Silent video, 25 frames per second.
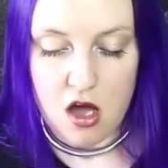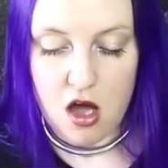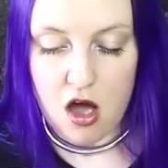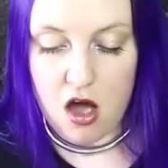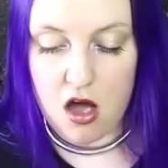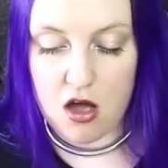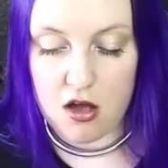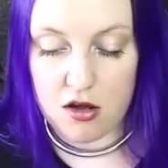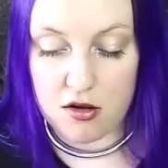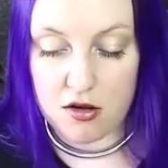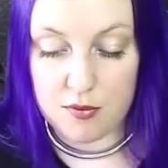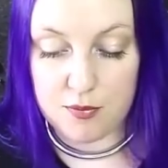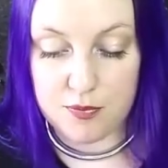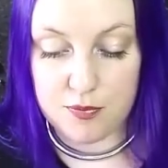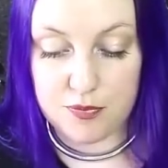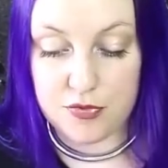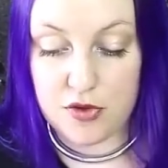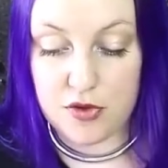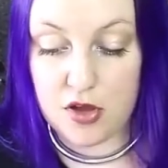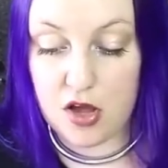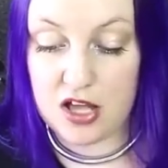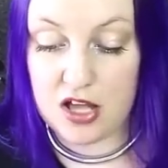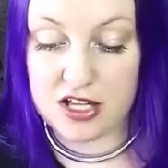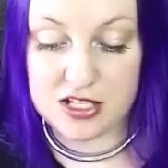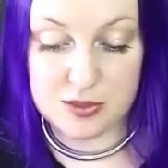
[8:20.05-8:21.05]
Um,
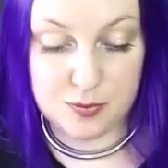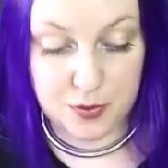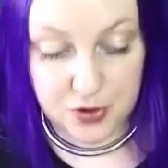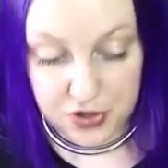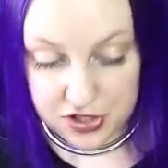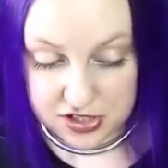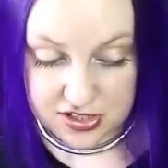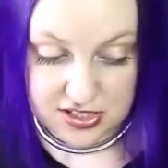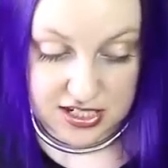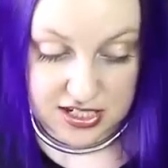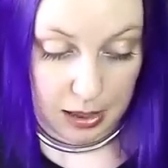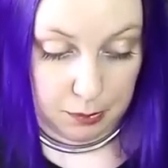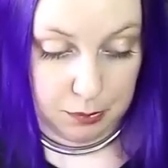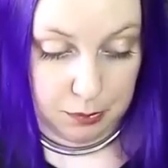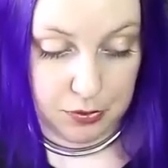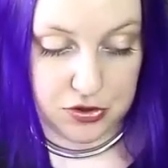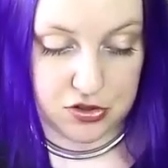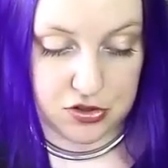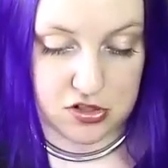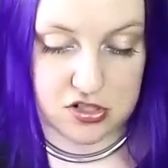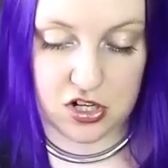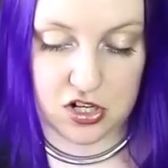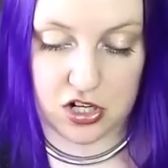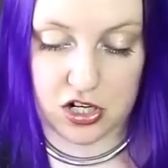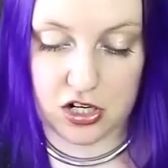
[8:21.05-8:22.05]
experienced deck
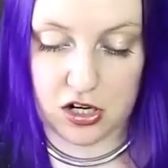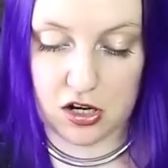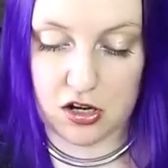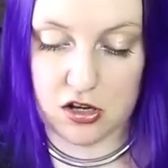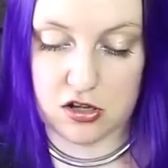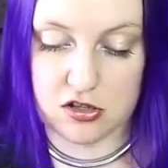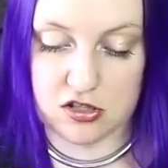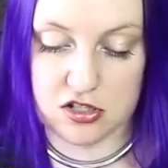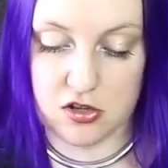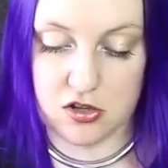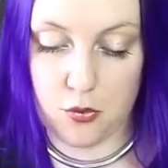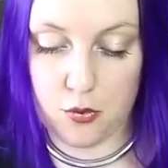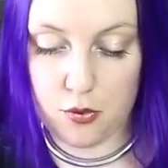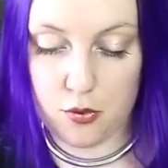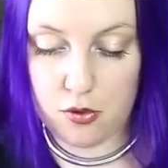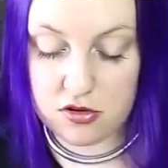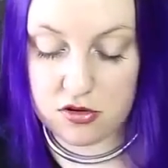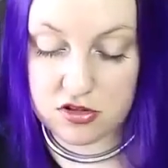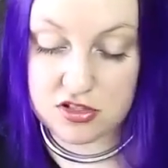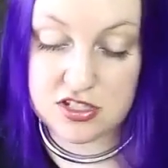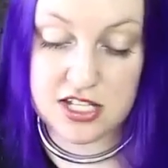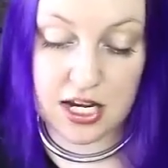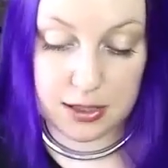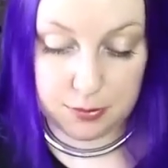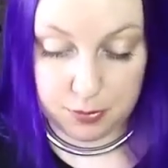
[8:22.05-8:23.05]
builders are,
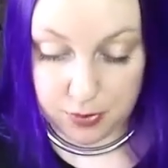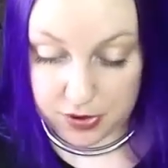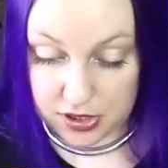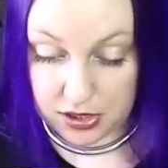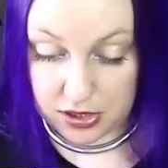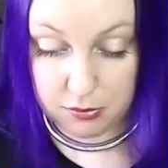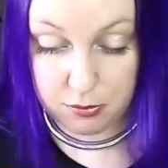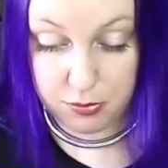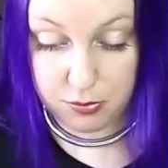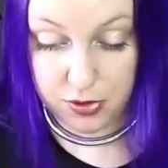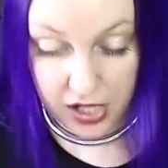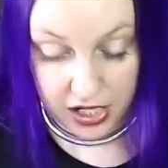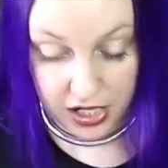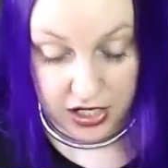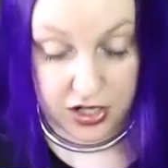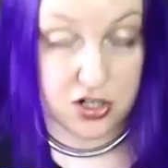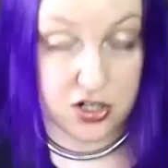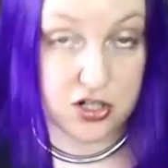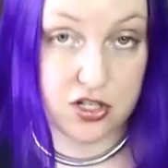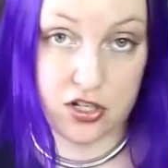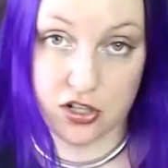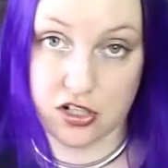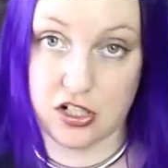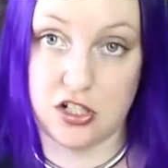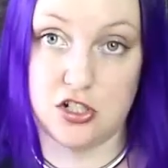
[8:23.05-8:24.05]
deck building
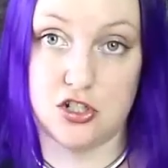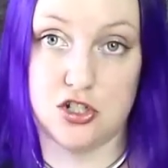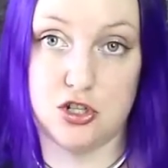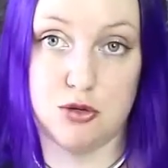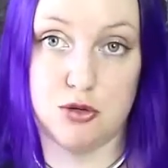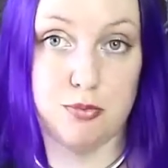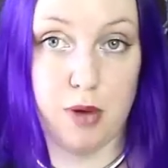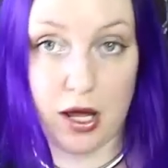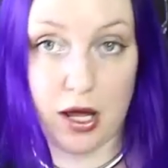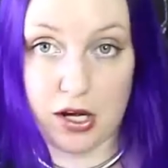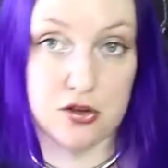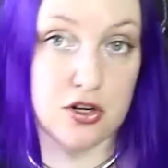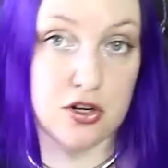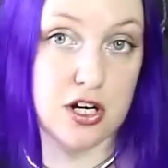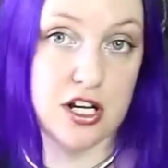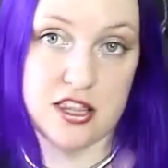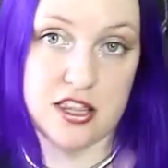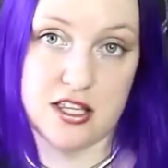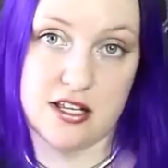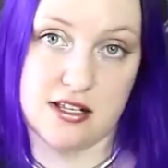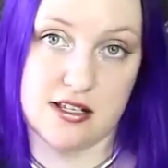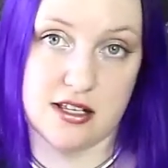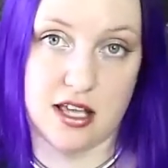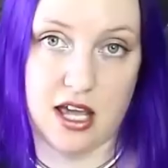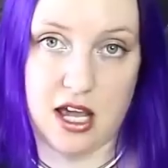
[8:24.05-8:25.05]
players are gonna do better in
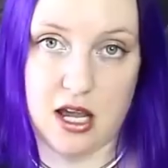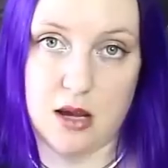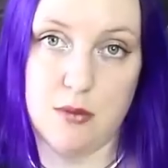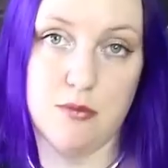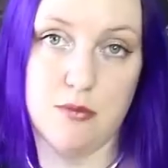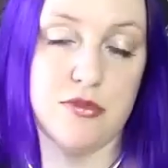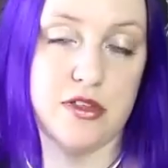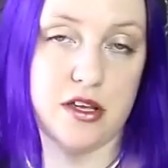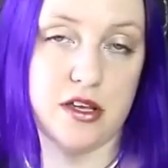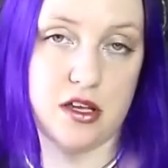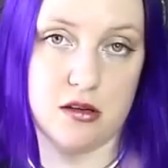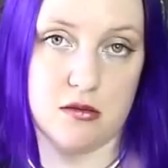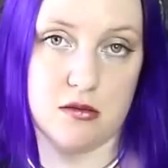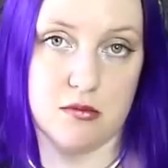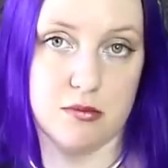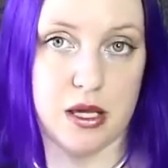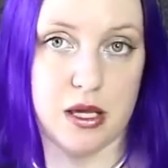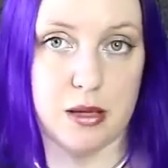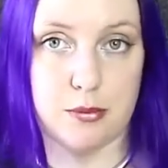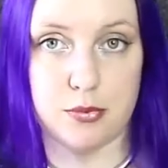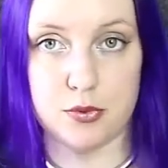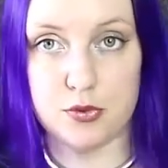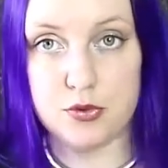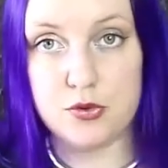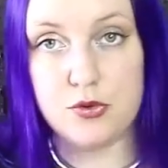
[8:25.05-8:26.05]
this game than
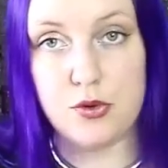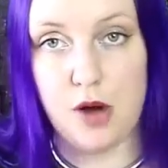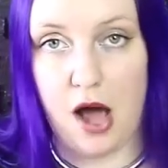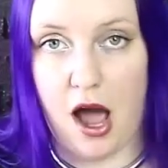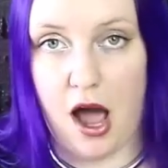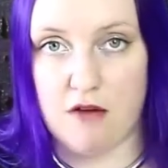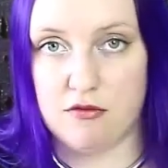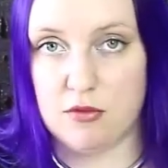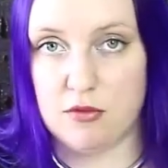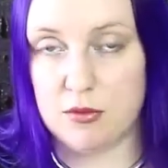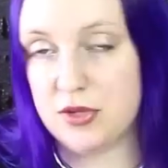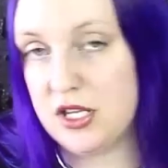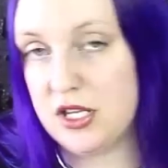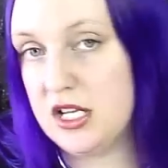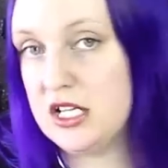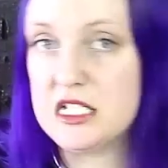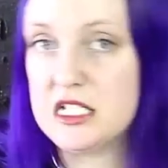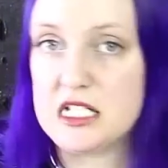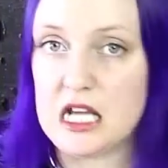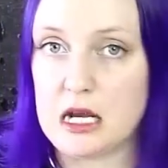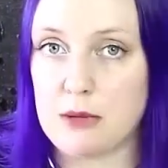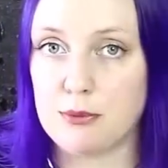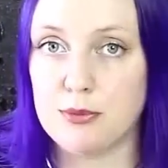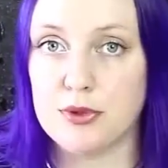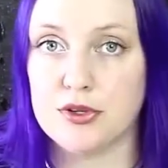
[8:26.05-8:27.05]
people who haven't played a
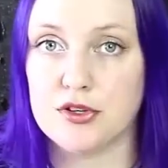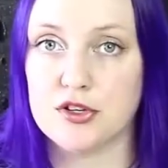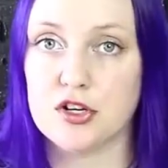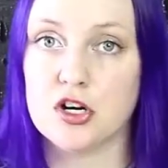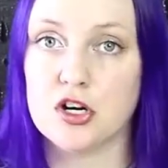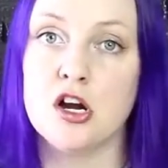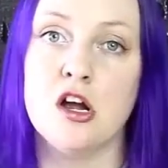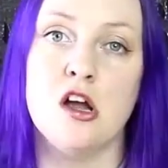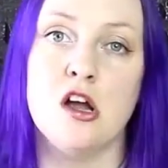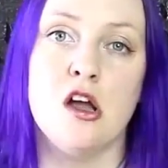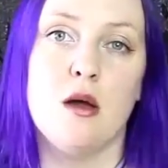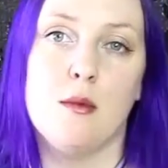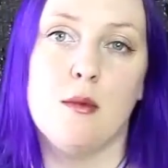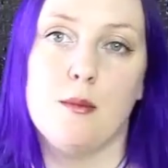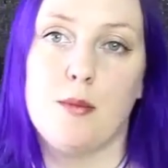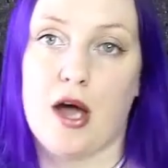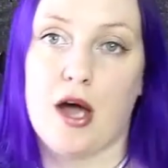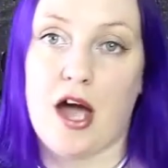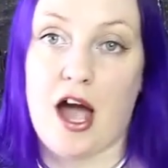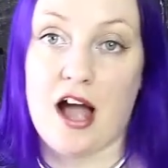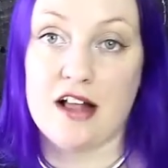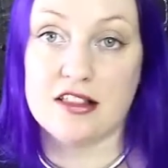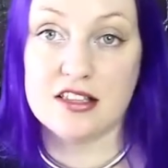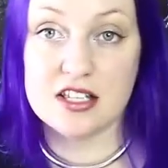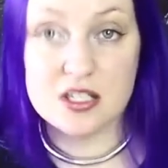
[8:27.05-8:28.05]
deck builder.
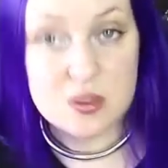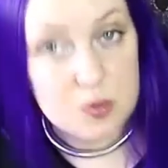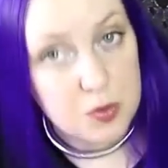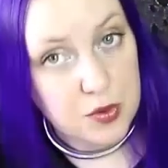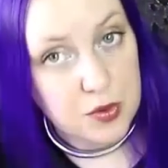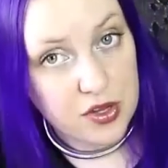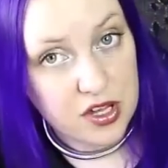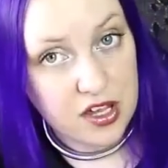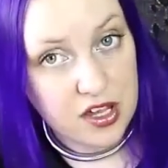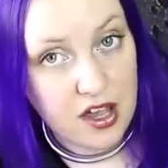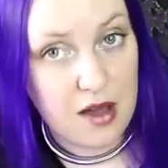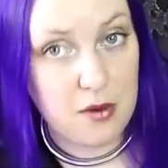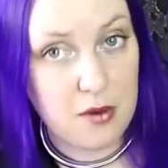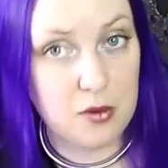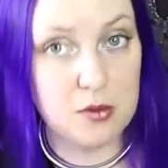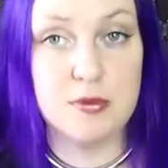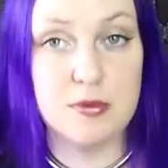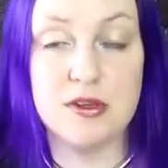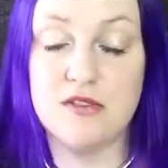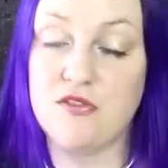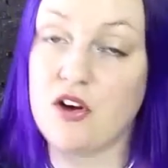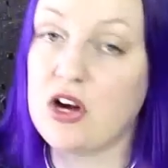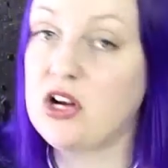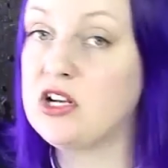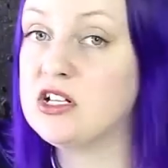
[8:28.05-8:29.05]
But at this point, I would
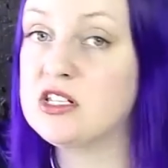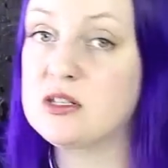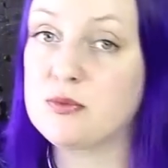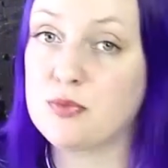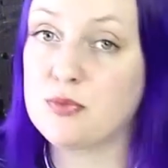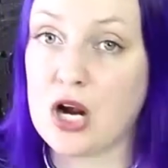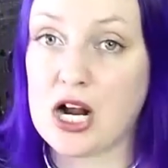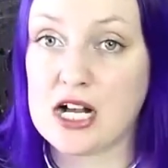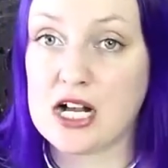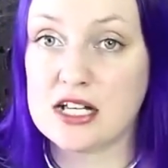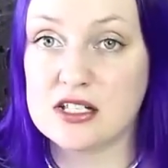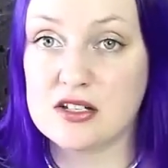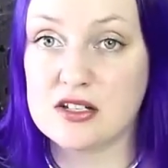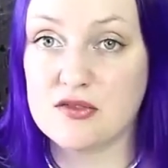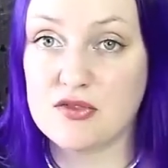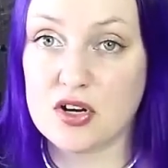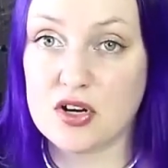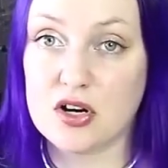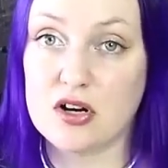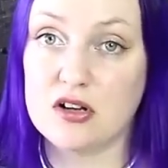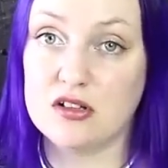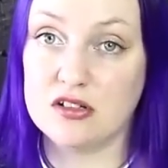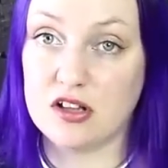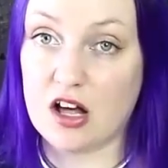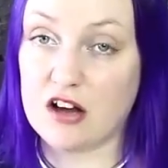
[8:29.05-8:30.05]
be very surprised if
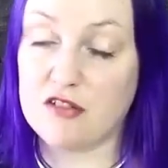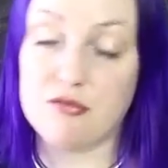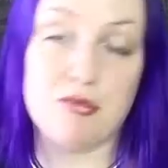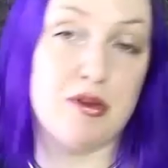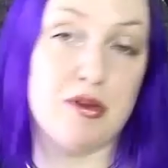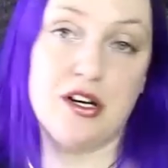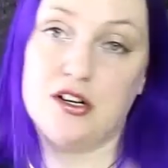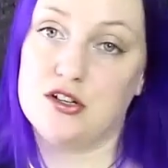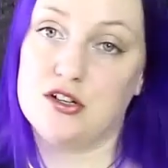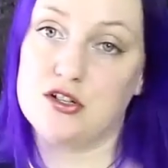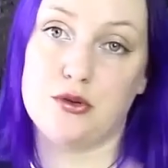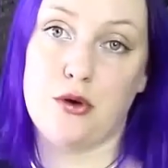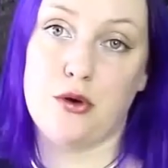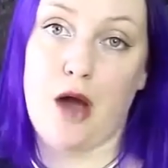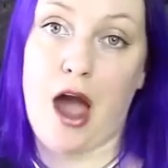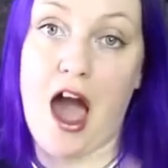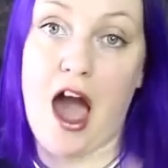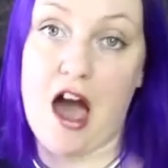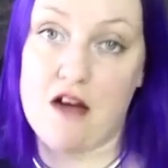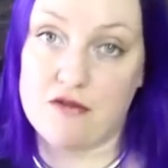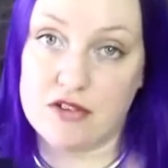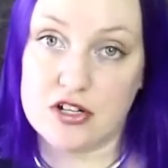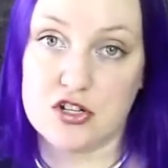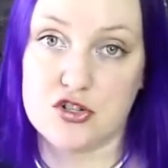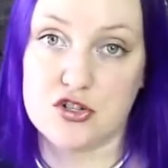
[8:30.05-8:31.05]
there are a lot of players who
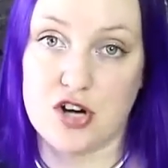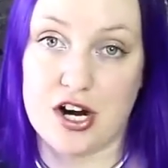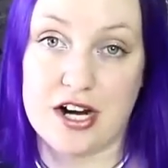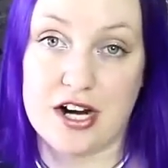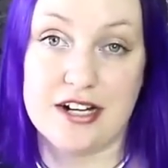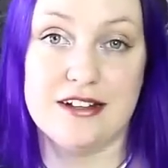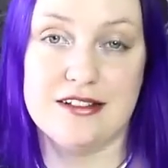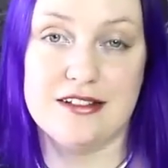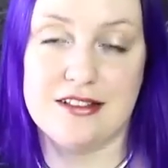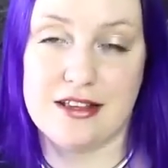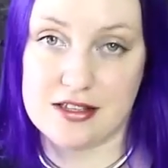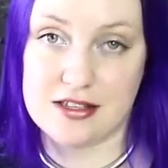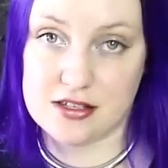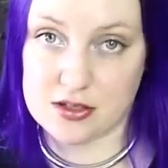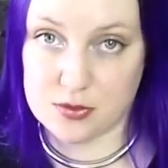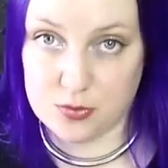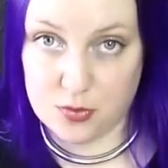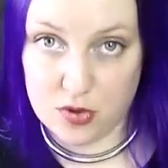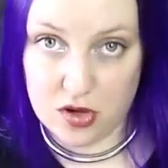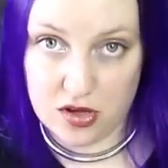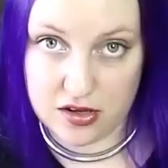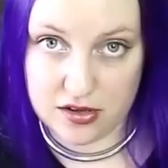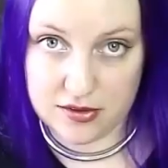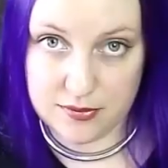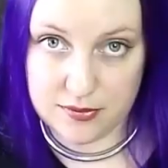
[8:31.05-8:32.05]
haven't tried at least
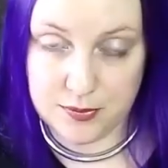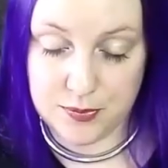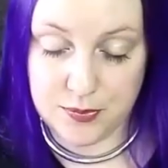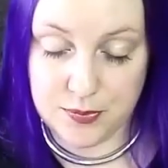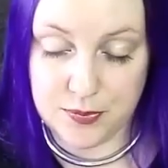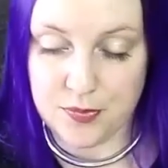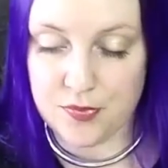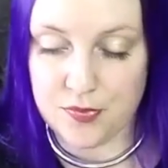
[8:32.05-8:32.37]
one.